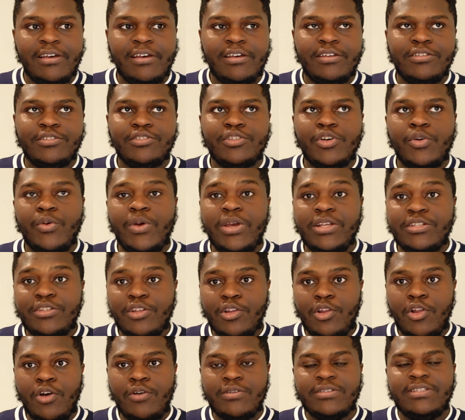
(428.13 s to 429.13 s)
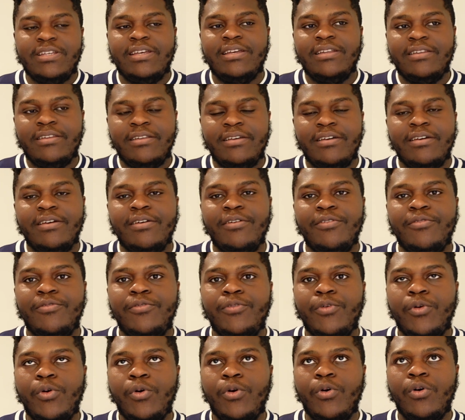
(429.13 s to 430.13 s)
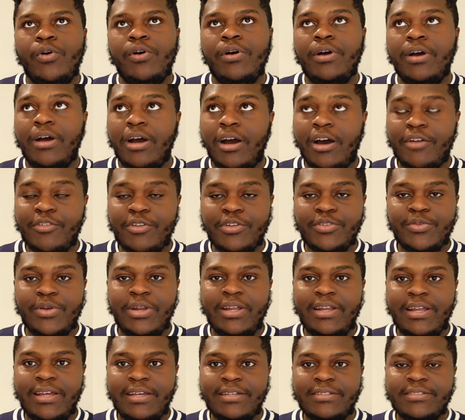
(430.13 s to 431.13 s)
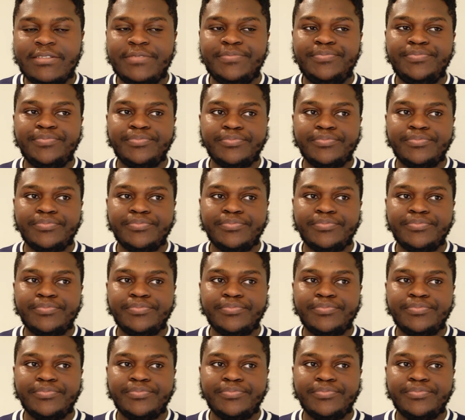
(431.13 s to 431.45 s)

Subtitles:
So it's locked in for 120 days